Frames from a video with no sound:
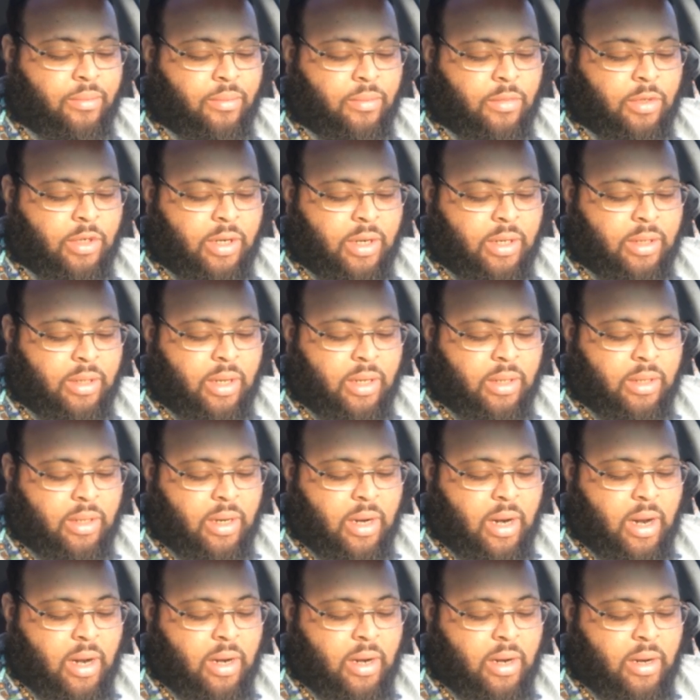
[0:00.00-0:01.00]
So let's get to
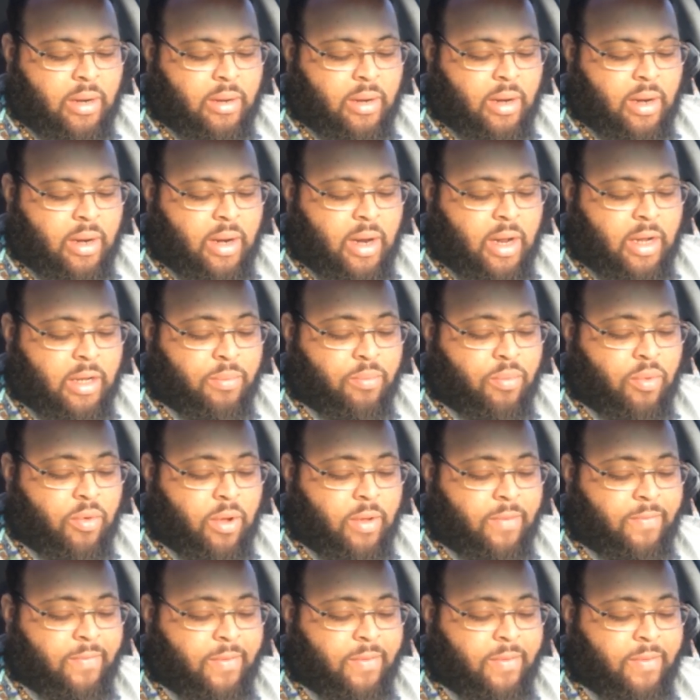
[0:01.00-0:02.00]
the next
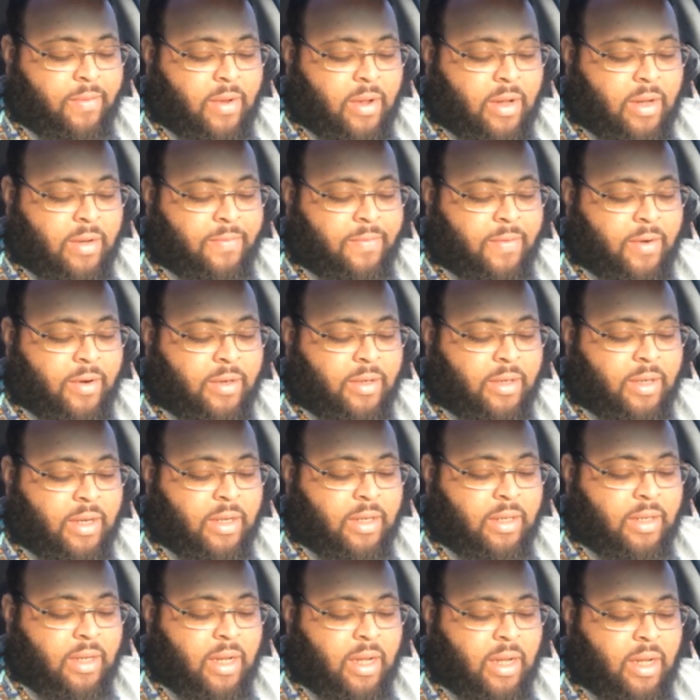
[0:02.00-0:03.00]
point, verse
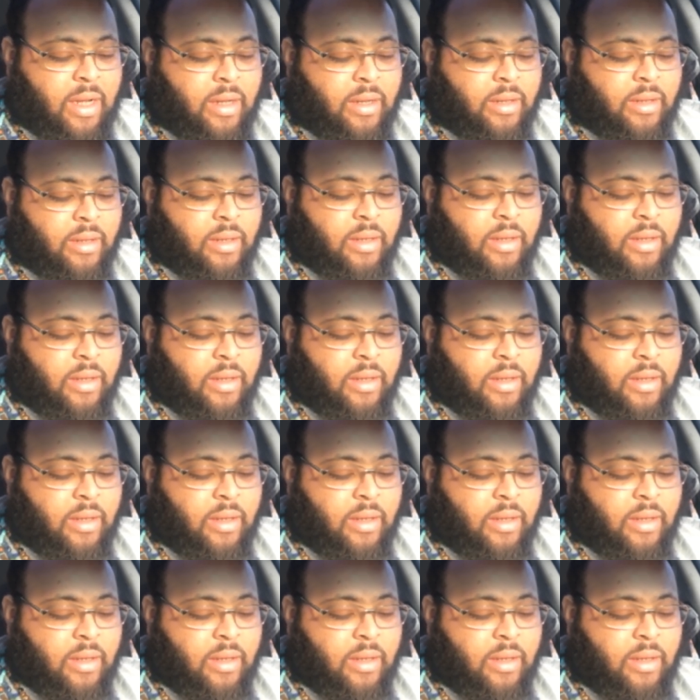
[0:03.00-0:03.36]
16.